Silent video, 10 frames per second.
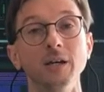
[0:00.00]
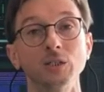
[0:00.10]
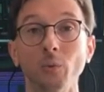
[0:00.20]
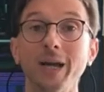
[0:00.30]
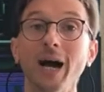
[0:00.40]

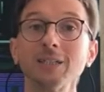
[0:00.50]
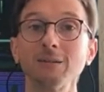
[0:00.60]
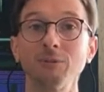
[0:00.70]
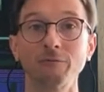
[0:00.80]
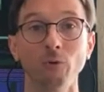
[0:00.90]
So we got
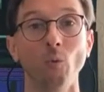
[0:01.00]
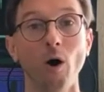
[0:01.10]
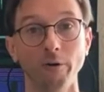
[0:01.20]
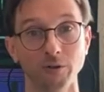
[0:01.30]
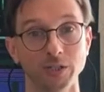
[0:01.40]
some different
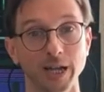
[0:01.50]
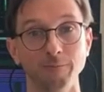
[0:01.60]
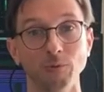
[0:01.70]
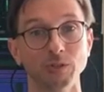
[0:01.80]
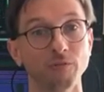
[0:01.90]
water
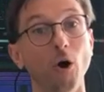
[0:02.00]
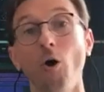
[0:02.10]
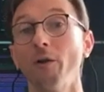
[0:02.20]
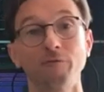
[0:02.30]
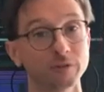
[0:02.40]
samples of
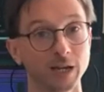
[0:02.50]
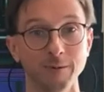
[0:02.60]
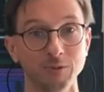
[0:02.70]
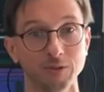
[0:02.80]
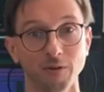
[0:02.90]
all different
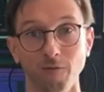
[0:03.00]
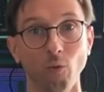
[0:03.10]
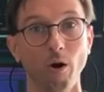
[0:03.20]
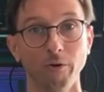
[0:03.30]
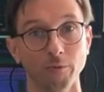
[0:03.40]
types
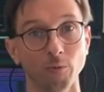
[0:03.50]
of water,